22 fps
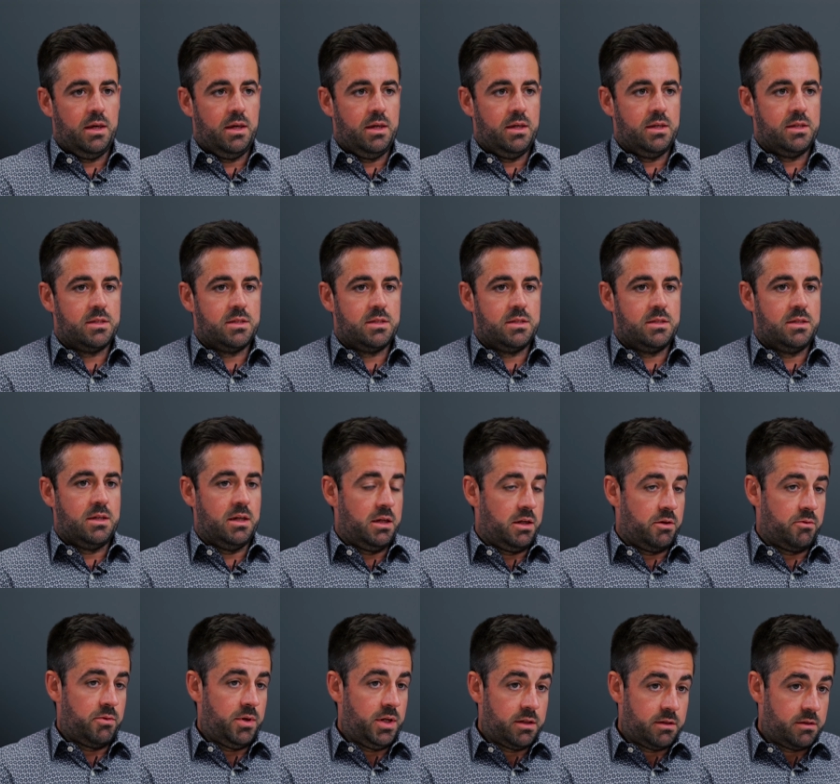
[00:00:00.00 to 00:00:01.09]
is getting
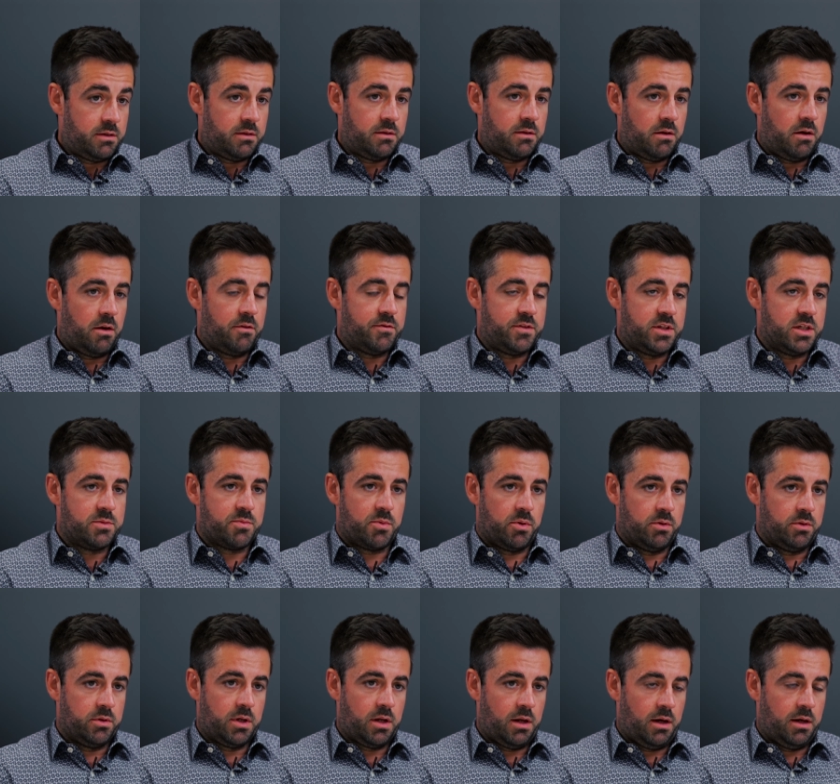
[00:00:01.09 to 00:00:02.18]
rid of this
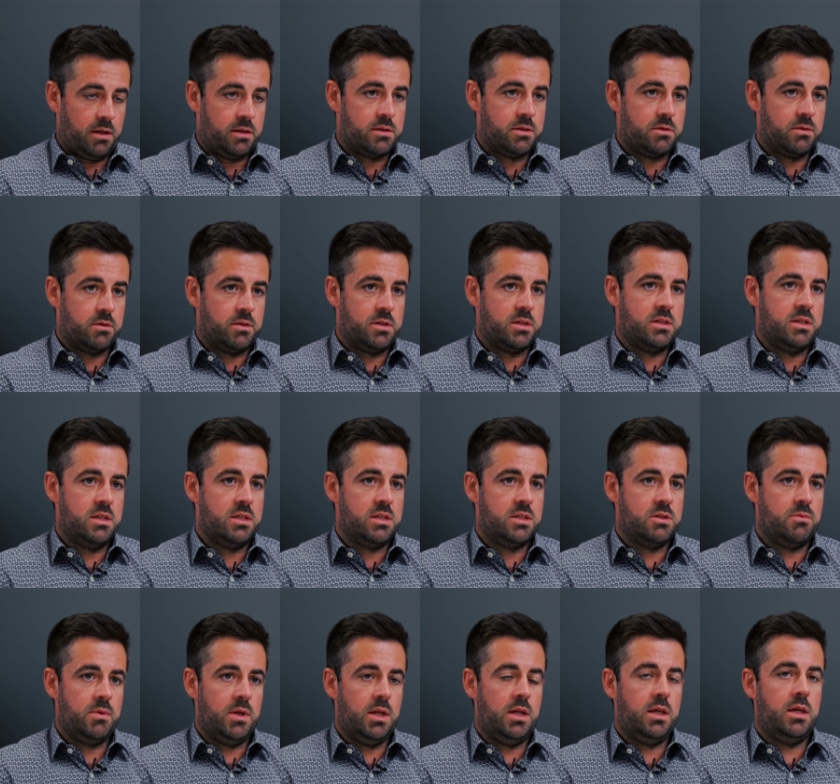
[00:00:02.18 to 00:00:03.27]
product line. So this is
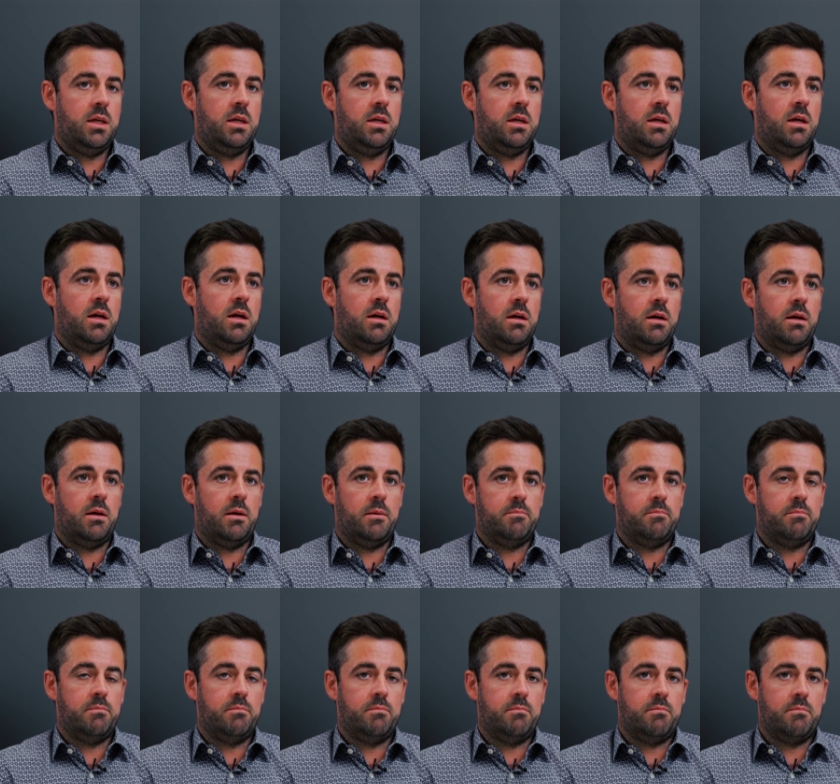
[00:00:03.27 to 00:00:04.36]
really a
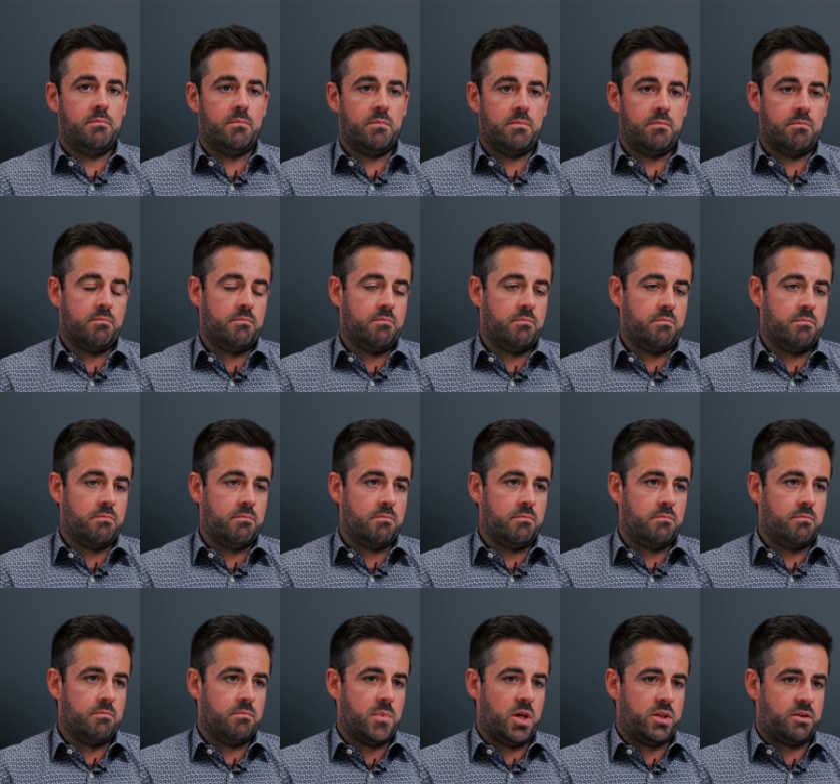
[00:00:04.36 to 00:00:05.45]

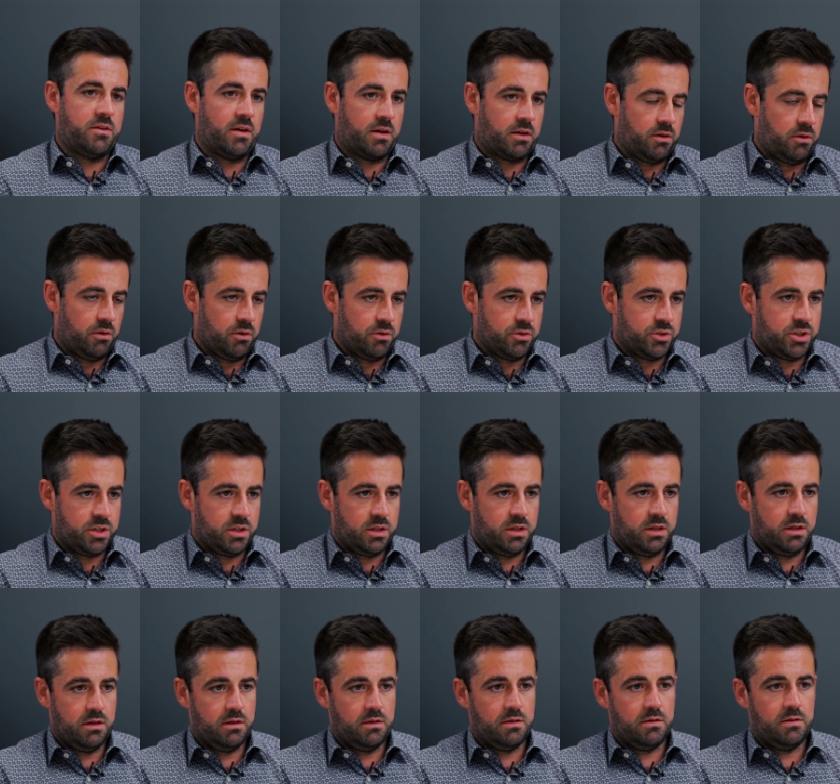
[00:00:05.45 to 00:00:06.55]

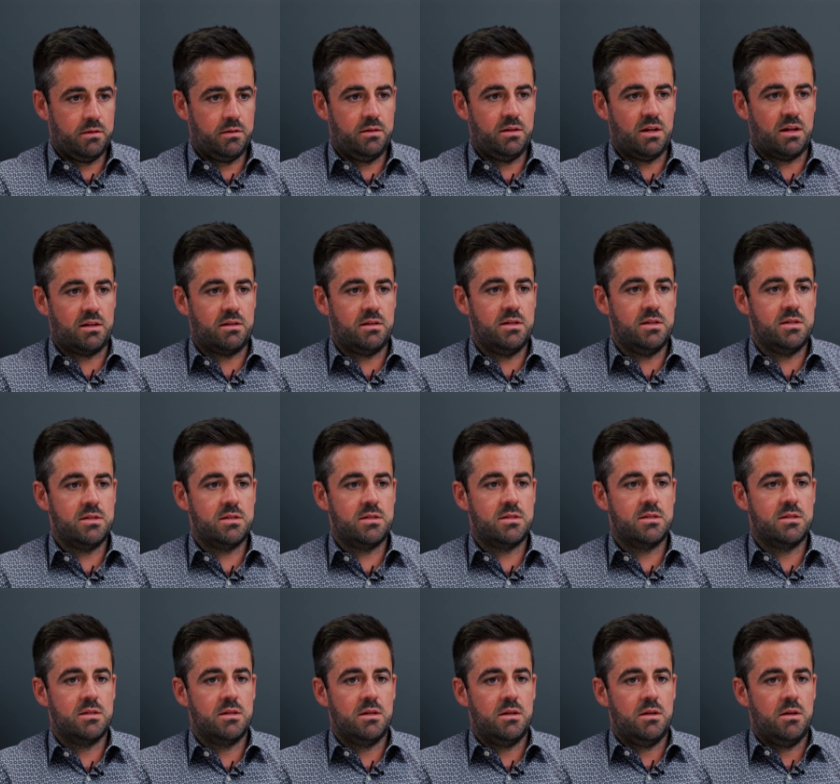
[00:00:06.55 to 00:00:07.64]
technology that
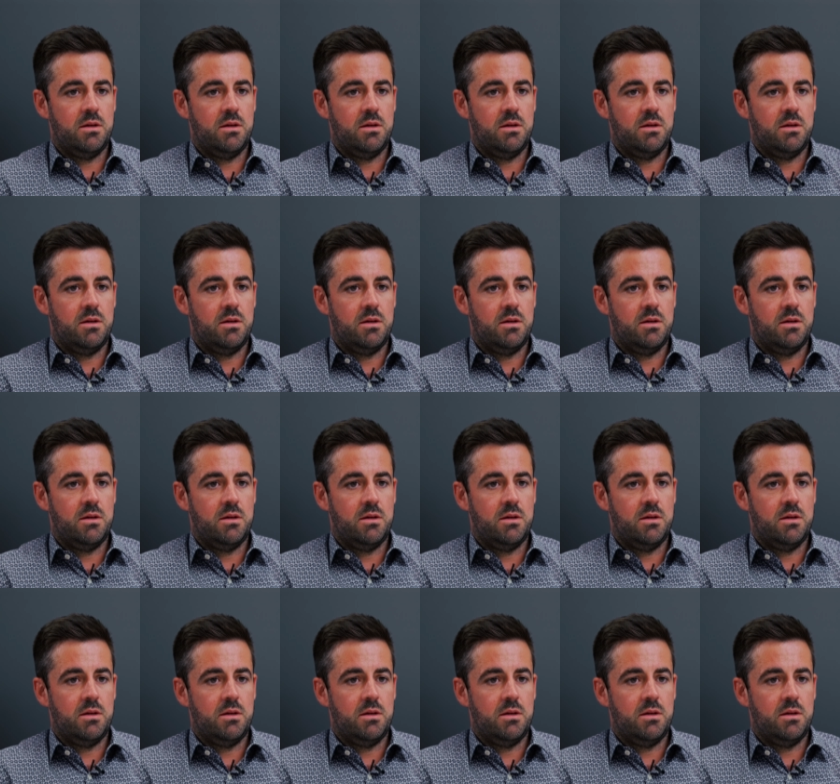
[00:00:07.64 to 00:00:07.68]
is